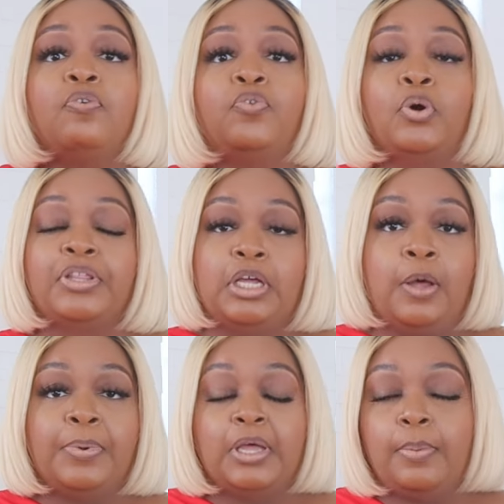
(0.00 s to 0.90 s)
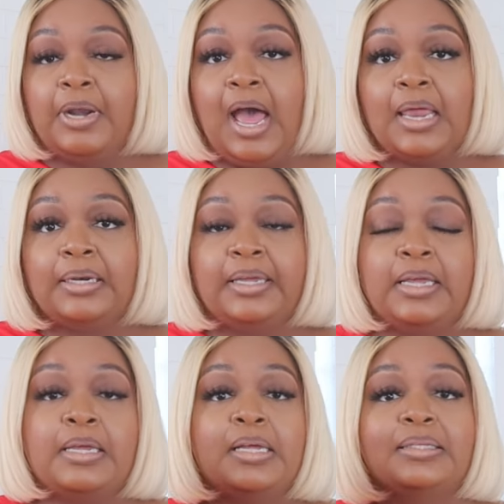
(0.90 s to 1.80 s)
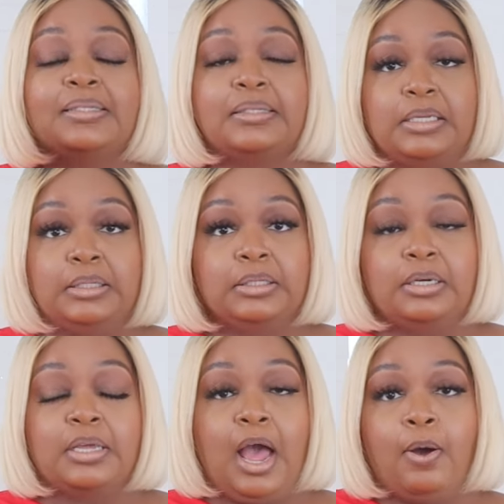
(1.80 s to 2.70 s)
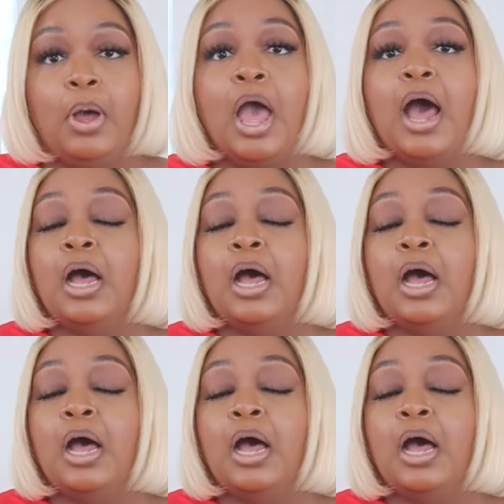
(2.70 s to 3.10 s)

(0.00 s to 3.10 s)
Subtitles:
for the up and coming holiday season, y'all.